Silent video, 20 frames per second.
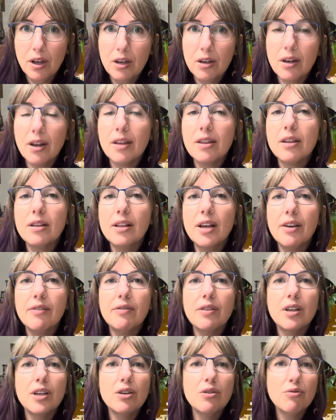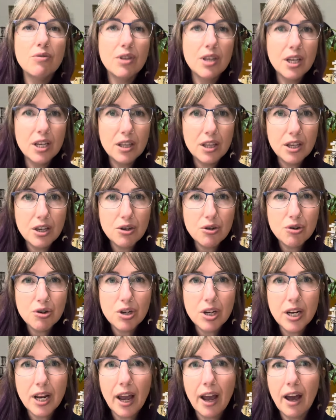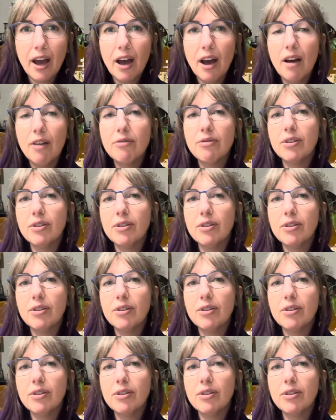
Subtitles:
Not the life that you think that you should have,